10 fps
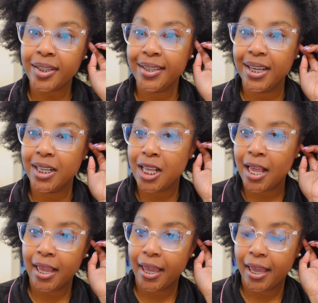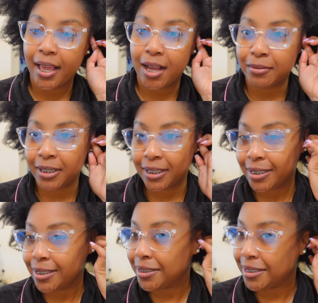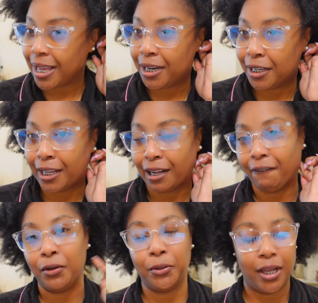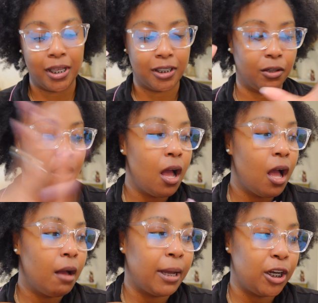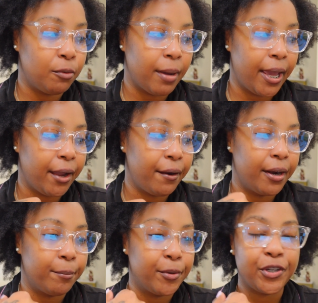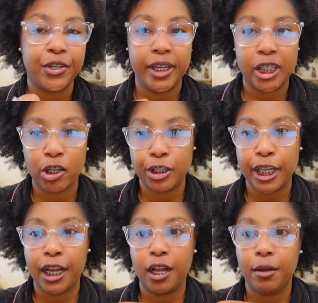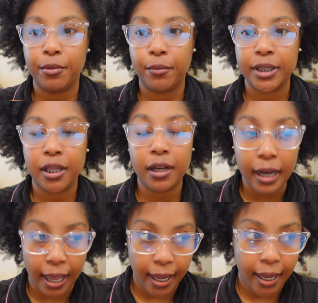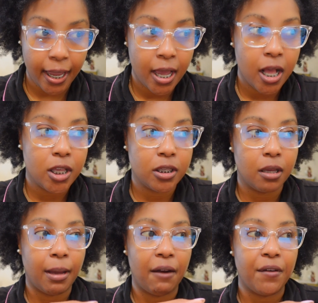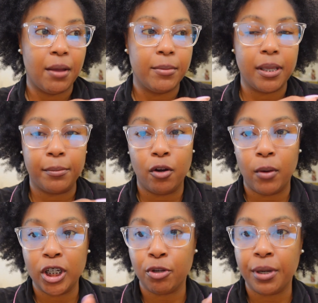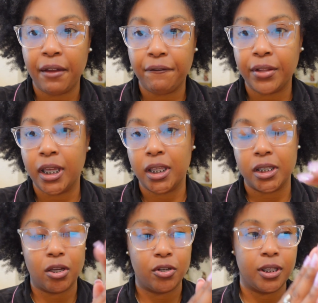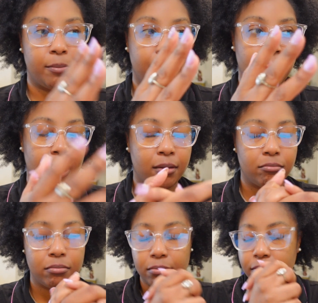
Yeah, and I'm just tired of looking like a fool, y'all, so I'm about to do my hair, and I'm pretty sure that's going to take up the rest of the day, so I'm about to find me something to watch on Netflix or something like that.